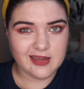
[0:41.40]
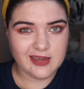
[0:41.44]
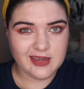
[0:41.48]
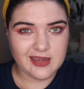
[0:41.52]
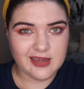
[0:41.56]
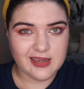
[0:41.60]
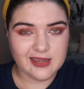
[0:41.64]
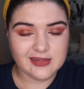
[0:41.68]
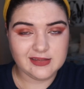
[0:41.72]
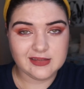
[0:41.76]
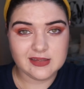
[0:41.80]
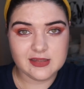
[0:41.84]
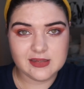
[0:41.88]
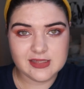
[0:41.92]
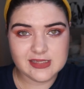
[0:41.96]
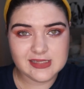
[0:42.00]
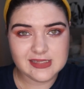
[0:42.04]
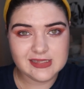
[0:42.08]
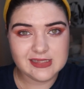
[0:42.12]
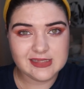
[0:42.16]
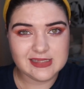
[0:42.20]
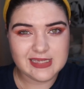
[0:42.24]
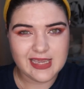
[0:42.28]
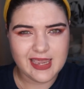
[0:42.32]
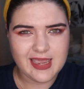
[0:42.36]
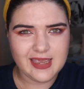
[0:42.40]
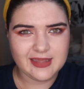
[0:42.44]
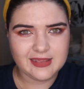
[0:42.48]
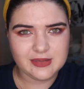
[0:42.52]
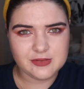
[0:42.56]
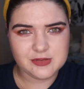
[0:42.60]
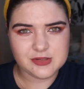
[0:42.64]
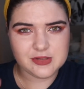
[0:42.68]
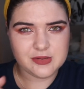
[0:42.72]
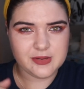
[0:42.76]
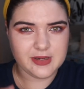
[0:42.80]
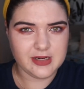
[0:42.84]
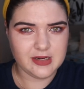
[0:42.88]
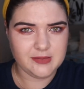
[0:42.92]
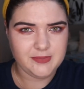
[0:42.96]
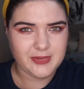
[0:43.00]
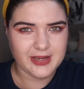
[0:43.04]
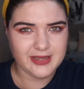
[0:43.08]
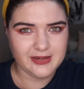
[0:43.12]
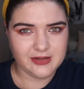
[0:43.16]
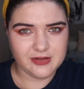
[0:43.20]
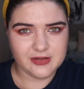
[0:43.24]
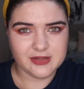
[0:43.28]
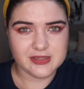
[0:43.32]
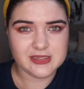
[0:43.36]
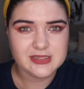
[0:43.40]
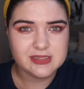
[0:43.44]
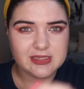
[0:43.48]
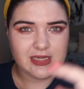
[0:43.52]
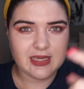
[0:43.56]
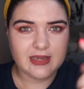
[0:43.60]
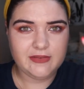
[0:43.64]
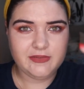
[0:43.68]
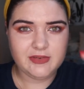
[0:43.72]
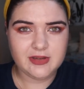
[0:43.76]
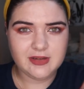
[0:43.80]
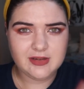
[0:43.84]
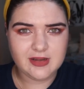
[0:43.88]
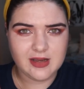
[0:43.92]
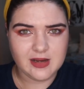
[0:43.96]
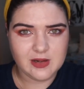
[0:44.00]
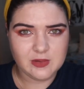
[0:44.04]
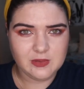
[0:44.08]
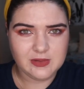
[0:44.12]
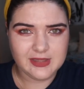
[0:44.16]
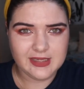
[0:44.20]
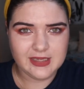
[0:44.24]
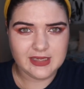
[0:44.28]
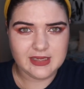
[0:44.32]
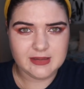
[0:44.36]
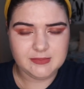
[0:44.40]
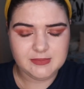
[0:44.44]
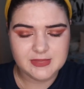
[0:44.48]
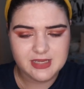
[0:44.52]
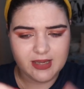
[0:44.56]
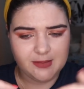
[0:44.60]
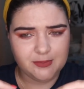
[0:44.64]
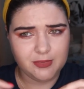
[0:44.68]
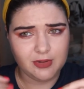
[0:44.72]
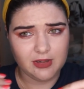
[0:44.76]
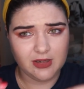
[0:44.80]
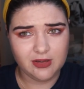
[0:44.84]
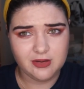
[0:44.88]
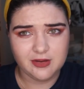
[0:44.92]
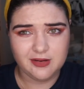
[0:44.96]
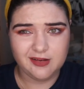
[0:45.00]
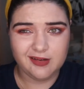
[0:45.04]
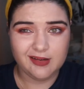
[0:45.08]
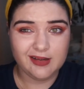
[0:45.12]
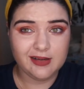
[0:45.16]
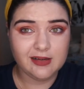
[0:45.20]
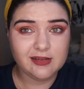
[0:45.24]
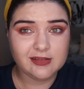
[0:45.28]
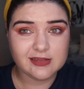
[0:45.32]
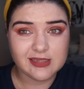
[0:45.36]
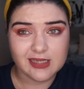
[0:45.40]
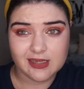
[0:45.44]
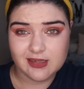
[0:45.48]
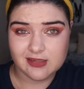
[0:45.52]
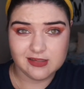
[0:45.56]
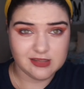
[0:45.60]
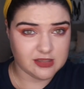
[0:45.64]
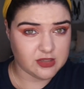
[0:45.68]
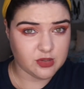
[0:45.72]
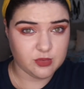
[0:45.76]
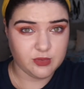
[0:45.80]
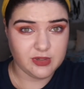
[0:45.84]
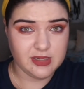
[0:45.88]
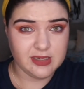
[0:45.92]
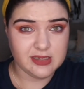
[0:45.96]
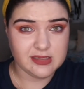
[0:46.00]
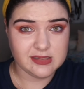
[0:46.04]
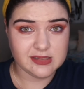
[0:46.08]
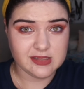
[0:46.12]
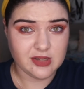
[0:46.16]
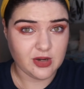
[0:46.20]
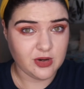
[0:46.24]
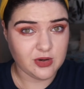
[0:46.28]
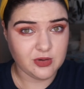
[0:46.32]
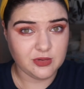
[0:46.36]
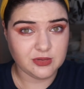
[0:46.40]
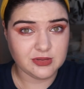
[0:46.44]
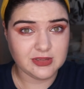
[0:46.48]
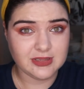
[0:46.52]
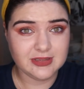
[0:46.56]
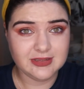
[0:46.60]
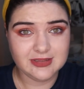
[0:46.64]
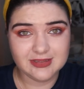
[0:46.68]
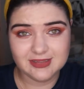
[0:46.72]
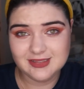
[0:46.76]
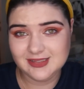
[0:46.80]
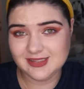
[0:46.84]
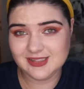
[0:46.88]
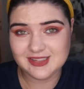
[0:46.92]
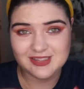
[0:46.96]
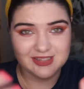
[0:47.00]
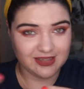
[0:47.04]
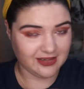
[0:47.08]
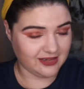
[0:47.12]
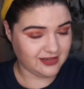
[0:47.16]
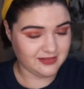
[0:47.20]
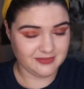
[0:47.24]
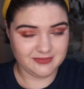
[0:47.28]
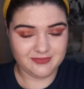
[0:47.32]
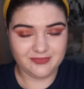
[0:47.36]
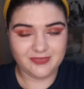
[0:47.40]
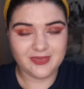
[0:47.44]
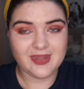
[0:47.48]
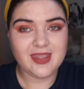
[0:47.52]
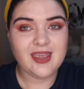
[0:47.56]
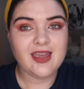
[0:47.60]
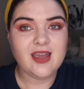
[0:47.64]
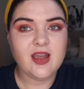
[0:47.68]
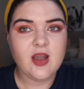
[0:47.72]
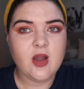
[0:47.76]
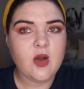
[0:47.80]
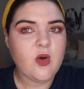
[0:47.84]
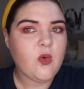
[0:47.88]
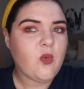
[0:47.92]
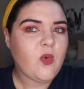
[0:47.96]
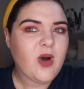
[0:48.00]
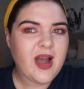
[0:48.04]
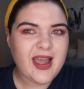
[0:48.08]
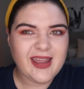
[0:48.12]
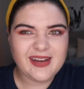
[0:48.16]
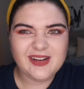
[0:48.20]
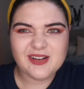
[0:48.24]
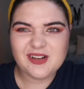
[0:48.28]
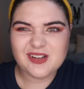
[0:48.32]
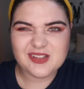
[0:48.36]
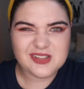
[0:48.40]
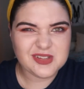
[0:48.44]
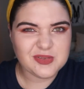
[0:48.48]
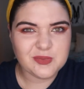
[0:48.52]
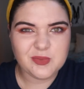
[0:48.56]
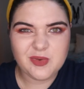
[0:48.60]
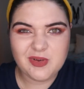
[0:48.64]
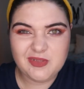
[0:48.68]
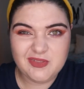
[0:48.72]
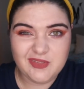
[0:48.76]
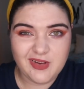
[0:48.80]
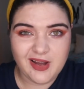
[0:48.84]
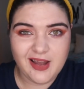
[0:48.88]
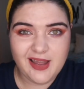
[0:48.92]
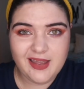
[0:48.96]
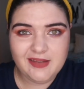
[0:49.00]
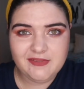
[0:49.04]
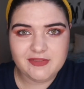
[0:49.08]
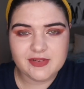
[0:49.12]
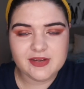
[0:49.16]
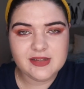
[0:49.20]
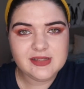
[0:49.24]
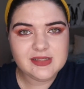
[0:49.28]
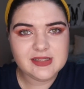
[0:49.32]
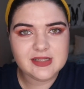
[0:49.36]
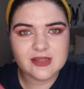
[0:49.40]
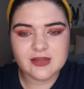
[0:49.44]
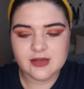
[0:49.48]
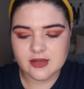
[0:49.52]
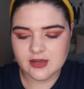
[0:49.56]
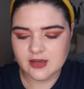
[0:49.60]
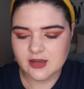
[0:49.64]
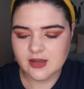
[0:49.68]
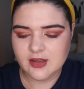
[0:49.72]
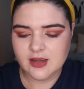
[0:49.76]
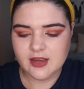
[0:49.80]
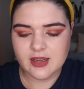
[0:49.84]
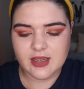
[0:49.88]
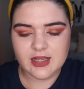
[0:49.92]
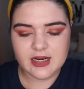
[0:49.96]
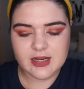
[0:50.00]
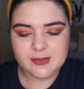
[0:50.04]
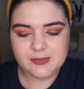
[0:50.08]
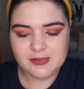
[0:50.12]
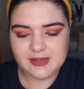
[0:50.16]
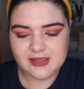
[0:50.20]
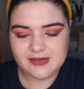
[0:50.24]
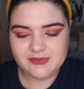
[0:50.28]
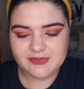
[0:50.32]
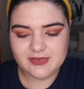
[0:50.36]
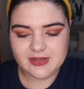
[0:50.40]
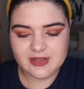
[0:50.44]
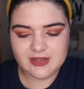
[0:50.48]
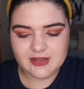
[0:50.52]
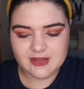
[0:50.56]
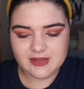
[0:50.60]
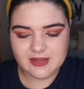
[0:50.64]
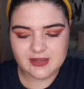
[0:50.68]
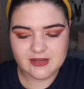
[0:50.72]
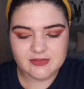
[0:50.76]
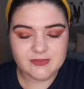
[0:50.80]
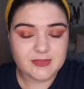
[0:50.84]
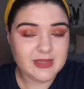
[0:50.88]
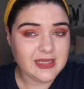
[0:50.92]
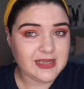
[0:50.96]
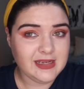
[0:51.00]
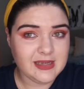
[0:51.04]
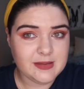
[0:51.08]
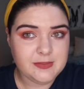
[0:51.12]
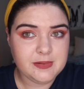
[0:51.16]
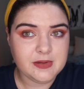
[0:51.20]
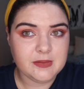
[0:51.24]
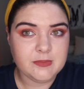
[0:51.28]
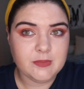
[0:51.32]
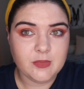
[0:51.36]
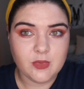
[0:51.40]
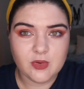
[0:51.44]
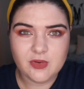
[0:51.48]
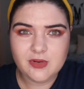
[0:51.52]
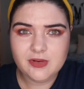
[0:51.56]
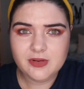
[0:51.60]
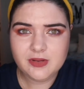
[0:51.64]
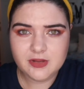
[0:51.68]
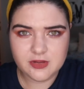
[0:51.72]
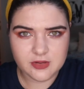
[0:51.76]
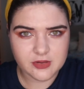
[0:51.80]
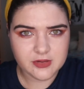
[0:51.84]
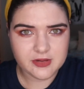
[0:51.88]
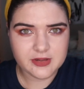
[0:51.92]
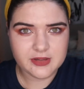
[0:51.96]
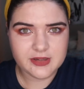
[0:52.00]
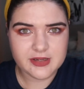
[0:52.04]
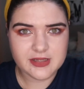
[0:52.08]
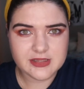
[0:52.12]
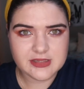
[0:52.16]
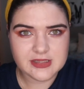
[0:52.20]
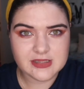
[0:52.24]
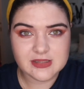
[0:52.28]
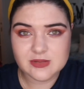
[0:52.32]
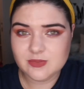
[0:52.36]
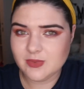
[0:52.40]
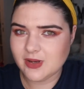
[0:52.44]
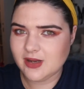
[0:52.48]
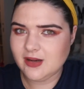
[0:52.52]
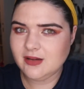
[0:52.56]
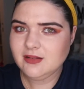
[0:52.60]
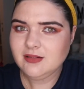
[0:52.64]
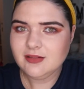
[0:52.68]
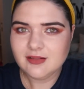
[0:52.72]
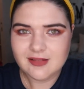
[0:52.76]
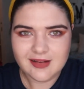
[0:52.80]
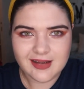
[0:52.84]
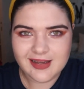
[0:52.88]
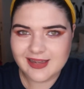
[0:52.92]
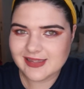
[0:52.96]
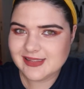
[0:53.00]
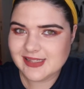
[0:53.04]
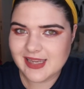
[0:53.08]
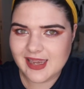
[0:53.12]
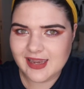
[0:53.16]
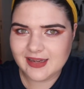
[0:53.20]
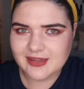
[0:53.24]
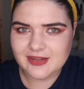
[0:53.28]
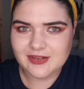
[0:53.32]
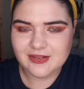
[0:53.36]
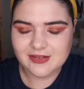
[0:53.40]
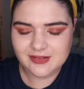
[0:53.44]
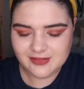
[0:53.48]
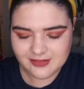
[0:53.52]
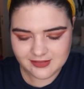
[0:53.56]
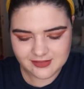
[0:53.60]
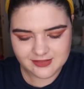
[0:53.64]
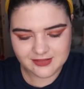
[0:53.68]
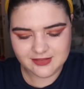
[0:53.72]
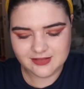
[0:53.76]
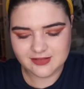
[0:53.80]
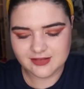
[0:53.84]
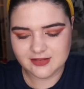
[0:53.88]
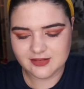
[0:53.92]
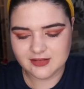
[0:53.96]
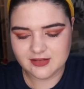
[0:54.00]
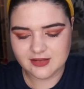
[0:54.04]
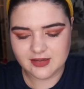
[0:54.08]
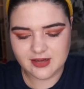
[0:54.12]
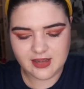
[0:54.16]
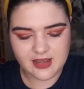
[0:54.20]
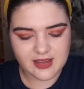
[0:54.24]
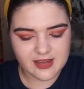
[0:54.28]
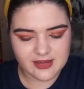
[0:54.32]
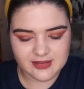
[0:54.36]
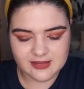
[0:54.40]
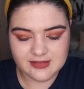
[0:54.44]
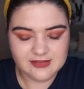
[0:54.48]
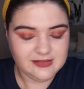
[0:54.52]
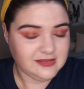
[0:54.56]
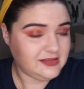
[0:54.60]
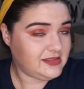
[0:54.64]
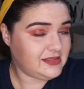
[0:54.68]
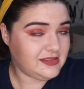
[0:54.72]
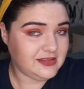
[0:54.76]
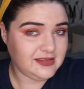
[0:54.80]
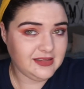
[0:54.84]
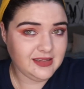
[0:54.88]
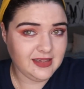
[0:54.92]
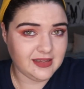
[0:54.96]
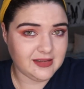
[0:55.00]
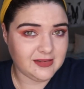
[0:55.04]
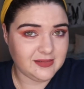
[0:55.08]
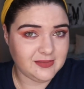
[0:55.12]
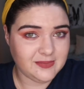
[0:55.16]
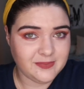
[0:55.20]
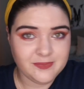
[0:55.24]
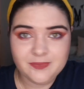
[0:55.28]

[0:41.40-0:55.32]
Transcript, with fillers: And this is a tag that was created by Nurse Steven. I'll link him down below. It looks like it's 3 years old, so why not revive it? And I believe Give Me Lip and More, you're a nurse as well, I tag you. And yeah,